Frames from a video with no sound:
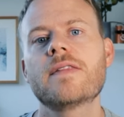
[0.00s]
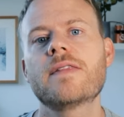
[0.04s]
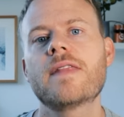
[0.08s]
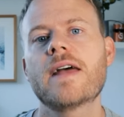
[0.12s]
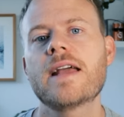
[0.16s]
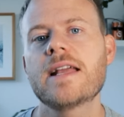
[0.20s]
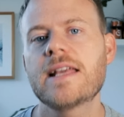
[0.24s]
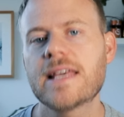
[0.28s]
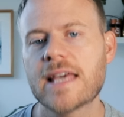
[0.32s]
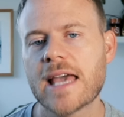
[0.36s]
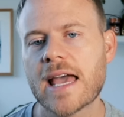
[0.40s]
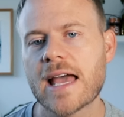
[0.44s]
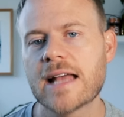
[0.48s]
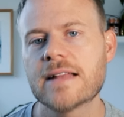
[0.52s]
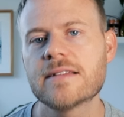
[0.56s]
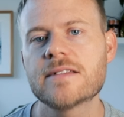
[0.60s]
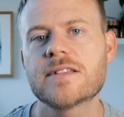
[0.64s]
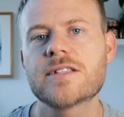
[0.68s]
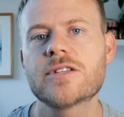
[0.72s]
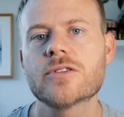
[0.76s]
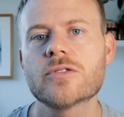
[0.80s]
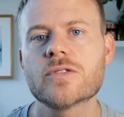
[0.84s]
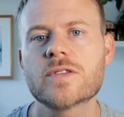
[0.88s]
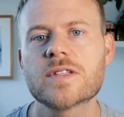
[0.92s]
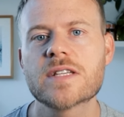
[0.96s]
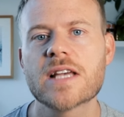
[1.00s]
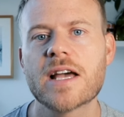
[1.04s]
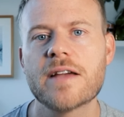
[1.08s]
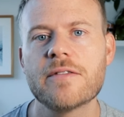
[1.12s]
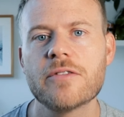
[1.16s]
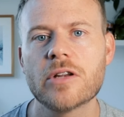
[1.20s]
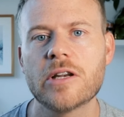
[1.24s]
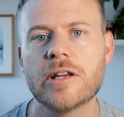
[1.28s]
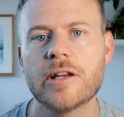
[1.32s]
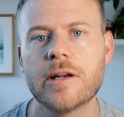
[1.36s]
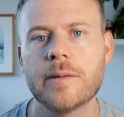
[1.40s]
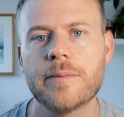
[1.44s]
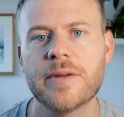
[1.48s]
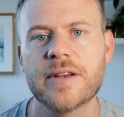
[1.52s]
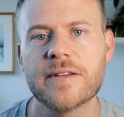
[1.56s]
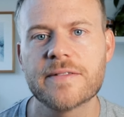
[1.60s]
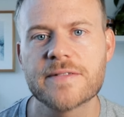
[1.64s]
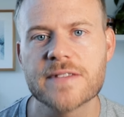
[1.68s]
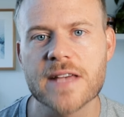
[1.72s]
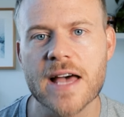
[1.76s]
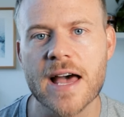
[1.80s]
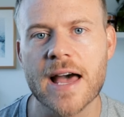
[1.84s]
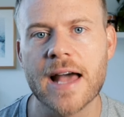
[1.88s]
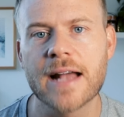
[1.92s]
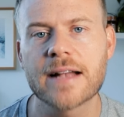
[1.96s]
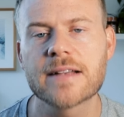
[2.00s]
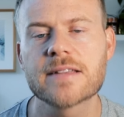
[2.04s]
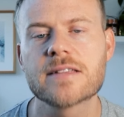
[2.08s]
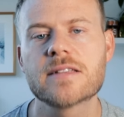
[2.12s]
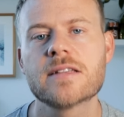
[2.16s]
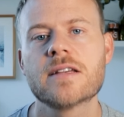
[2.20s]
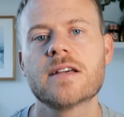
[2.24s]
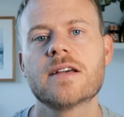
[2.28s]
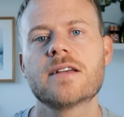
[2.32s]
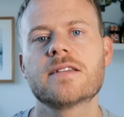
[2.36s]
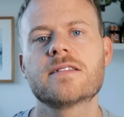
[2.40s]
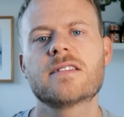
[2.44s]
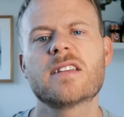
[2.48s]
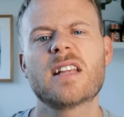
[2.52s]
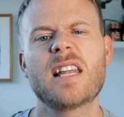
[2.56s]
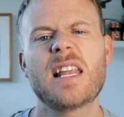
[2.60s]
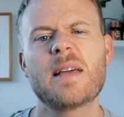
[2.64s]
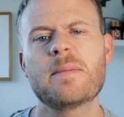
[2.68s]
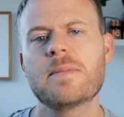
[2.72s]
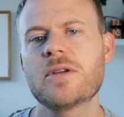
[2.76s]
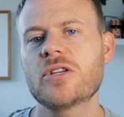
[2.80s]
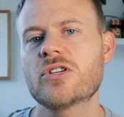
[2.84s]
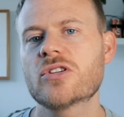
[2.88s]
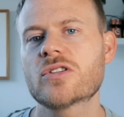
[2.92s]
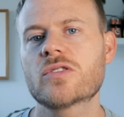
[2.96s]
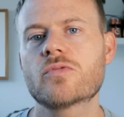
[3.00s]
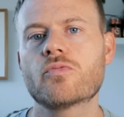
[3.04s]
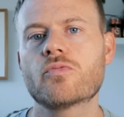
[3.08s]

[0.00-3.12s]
they can still save you a little bit of tax, so let me just